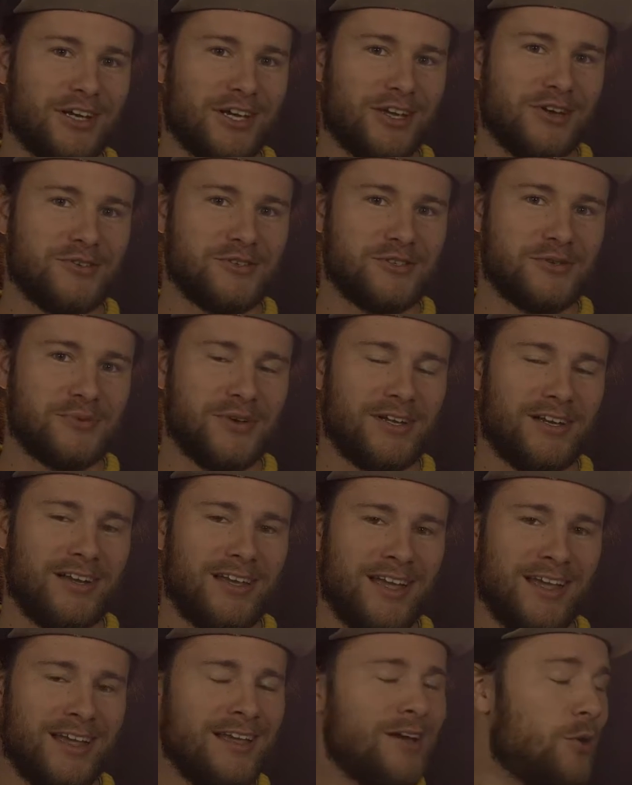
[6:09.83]
videos and
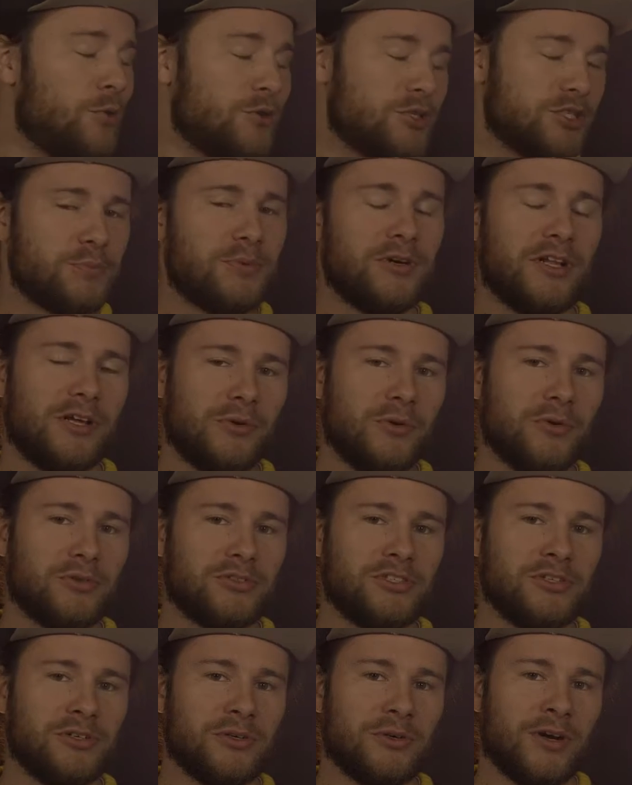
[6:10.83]
whatnot, which is pretty
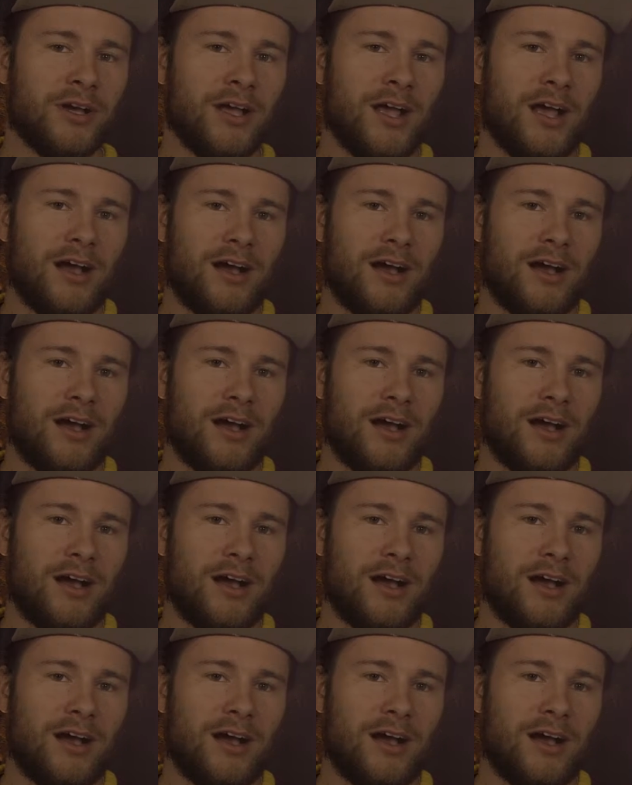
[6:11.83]
cool too.